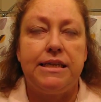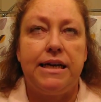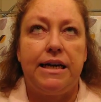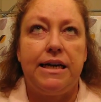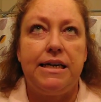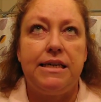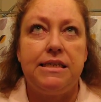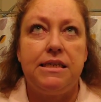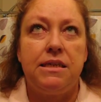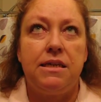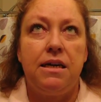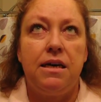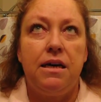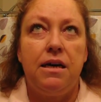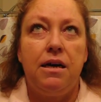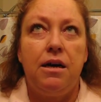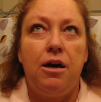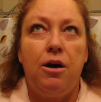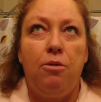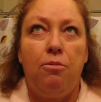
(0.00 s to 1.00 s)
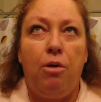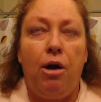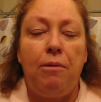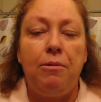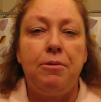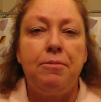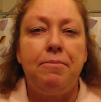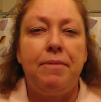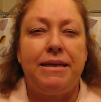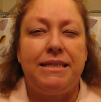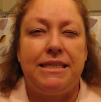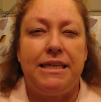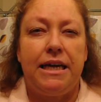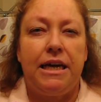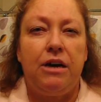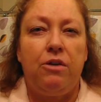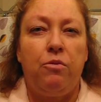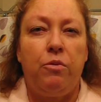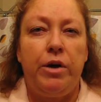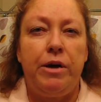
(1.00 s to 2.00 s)
I guess probably my
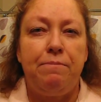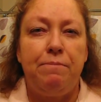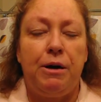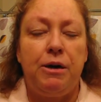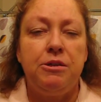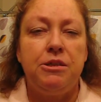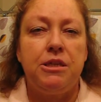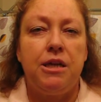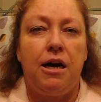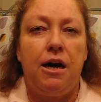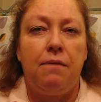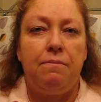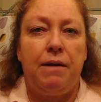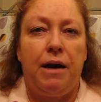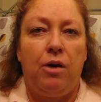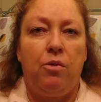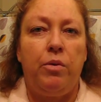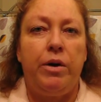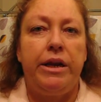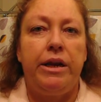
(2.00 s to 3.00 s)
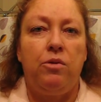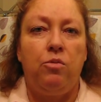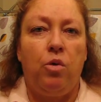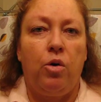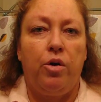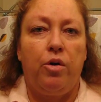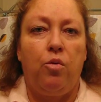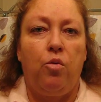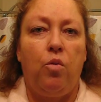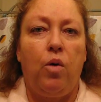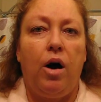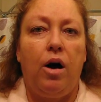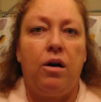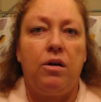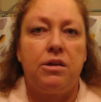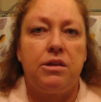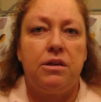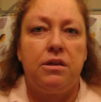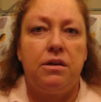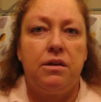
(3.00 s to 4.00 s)
second week post-op, I went and
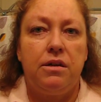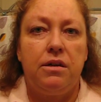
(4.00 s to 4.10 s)
walked